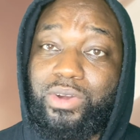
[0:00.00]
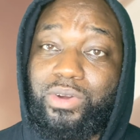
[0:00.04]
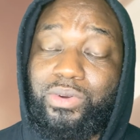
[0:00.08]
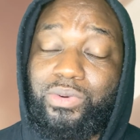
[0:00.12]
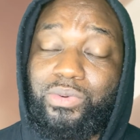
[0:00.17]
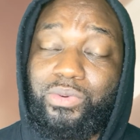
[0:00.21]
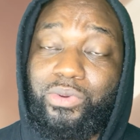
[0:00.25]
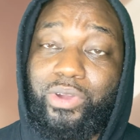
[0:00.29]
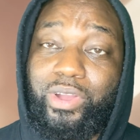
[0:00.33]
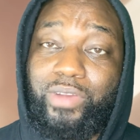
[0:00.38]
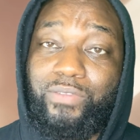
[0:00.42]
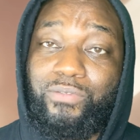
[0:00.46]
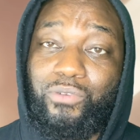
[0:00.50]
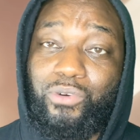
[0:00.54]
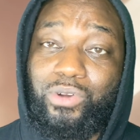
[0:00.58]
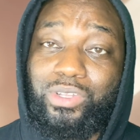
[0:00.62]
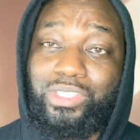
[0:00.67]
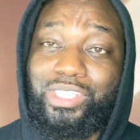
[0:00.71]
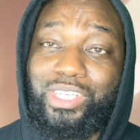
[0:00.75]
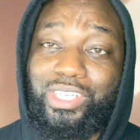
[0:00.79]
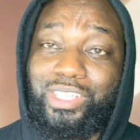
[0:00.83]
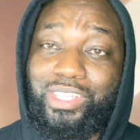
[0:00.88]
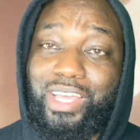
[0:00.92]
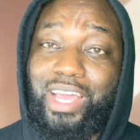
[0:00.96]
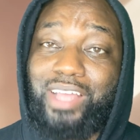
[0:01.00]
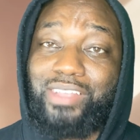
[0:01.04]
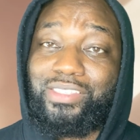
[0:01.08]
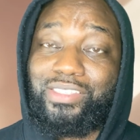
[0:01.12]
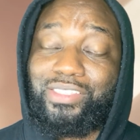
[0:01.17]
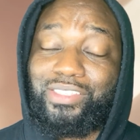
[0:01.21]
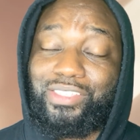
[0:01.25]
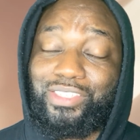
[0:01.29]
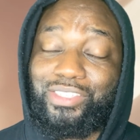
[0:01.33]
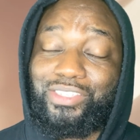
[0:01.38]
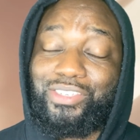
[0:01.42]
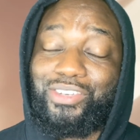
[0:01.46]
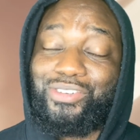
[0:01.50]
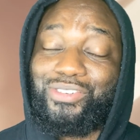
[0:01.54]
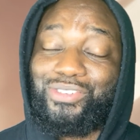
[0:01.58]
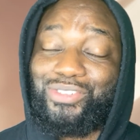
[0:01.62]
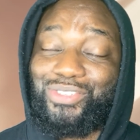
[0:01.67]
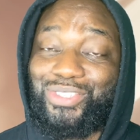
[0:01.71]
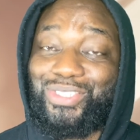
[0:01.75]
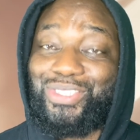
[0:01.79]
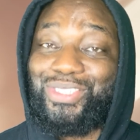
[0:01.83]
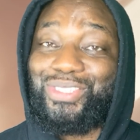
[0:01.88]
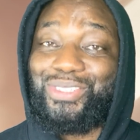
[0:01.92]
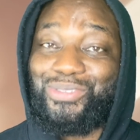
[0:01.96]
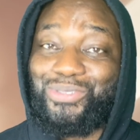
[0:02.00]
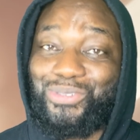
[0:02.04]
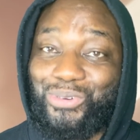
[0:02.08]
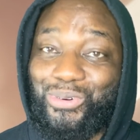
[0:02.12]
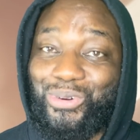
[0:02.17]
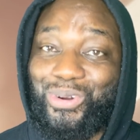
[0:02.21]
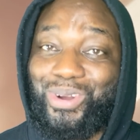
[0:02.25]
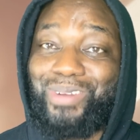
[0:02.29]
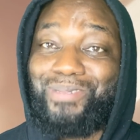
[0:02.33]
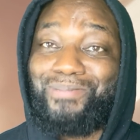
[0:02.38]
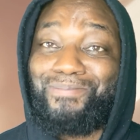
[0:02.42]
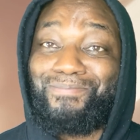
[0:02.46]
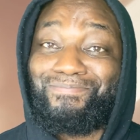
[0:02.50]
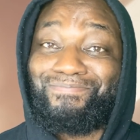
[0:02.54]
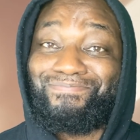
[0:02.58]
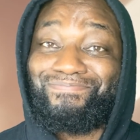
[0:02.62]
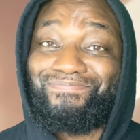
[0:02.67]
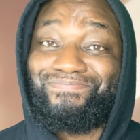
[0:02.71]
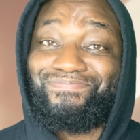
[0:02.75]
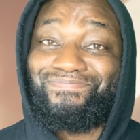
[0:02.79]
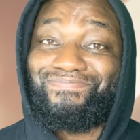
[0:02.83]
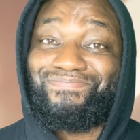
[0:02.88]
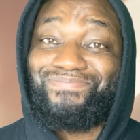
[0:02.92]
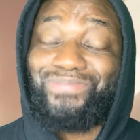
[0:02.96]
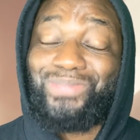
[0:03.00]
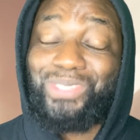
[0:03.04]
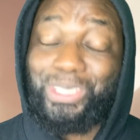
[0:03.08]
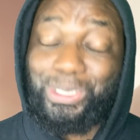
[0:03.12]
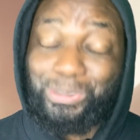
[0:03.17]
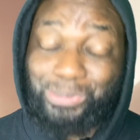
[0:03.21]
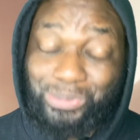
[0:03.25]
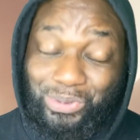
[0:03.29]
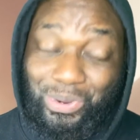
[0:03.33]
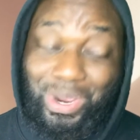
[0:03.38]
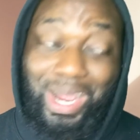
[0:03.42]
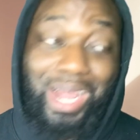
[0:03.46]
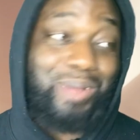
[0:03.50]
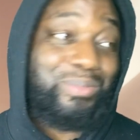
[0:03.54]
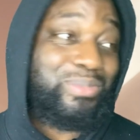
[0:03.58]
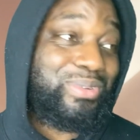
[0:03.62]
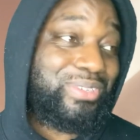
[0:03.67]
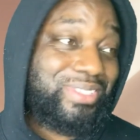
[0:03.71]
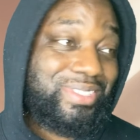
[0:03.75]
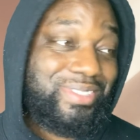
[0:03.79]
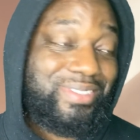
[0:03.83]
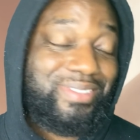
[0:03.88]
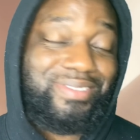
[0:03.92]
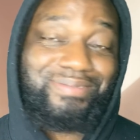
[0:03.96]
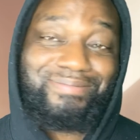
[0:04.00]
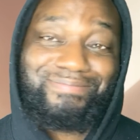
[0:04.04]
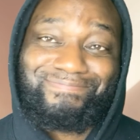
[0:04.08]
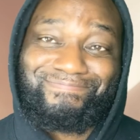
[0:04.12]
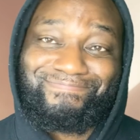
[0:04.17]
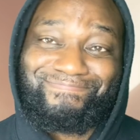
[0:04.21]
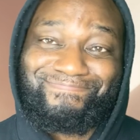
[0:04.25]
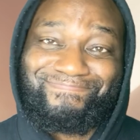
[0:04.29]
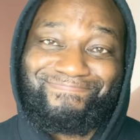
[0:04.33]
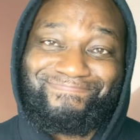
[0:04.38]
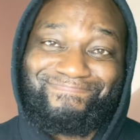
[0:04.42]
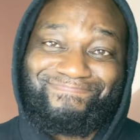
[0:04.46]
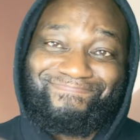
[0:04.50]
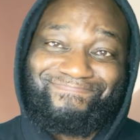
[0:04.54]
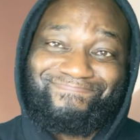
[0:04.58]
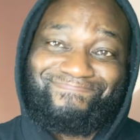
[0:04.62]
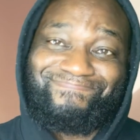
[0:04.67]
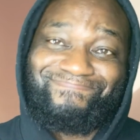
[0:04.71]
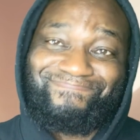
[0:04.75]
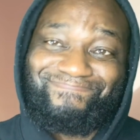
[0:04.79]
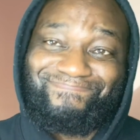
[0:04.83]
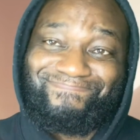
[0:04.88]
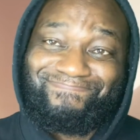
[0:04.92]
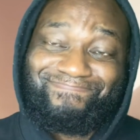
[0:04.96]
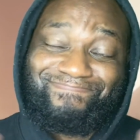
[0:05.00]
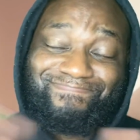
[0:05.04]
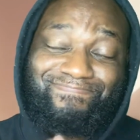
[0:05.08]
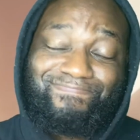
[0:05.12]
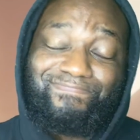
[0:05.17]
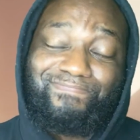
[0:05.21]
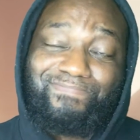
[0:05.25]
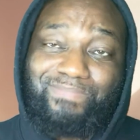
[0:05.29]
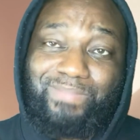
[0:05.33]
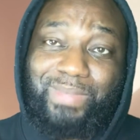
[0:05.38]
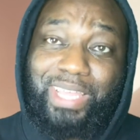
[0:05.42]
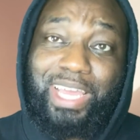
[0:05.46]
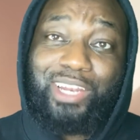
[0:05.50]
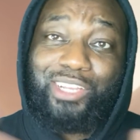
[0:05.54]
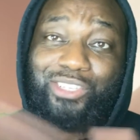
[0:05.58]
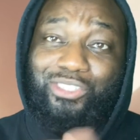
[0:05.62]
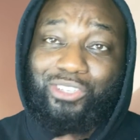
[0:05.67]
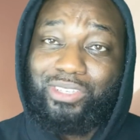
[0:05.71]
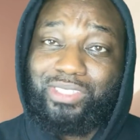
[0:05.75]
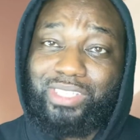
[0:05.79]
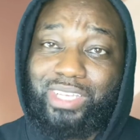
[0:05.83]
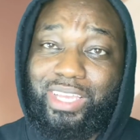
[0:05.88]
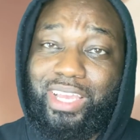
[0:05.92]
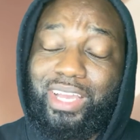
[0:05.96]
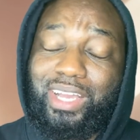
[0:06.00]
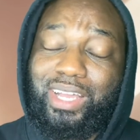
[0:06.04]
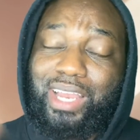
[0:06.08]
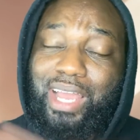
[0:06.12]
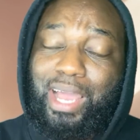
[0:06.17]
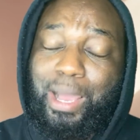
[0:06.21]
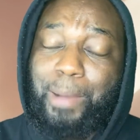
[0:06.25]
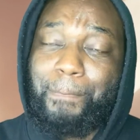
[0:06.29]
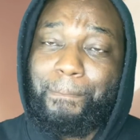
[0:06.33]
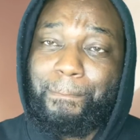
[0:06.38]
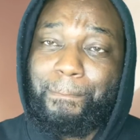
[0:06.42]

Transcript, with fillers: we're at 14,664 subscribers. That deserves a hand clap.